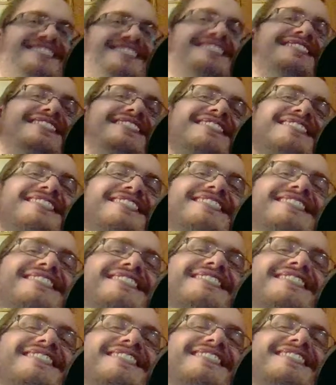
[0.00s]

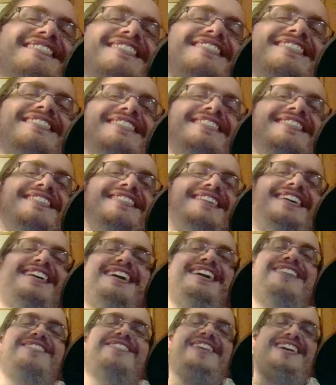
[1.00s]

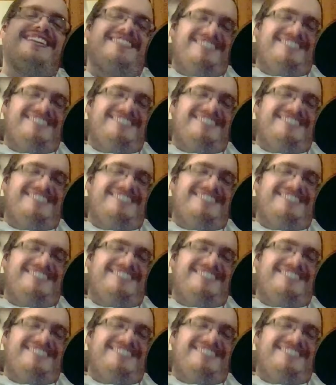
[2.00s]
Yeah, man.